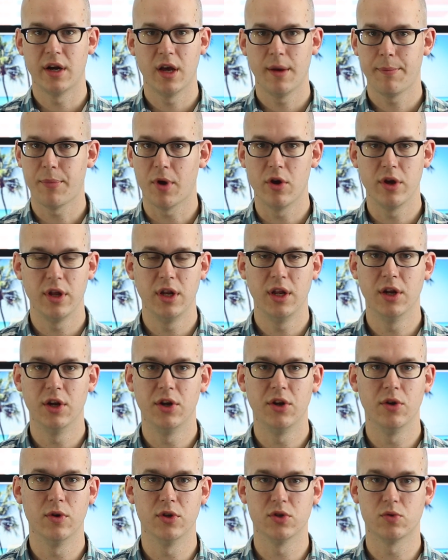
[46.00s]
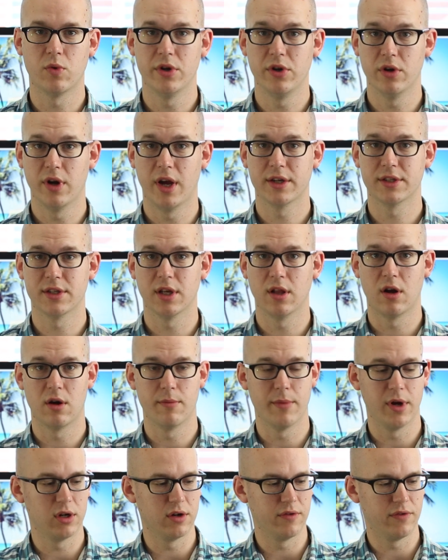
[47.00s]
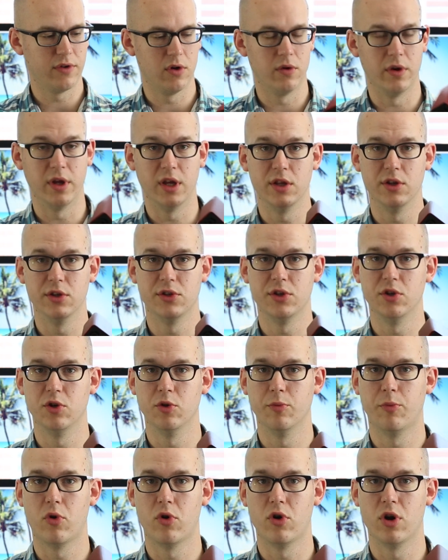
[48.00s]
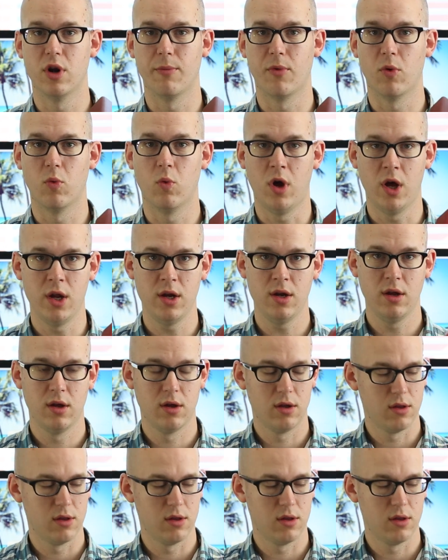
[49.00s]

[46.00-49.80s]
it up, all you need to do is run your XLR microphone into port number one,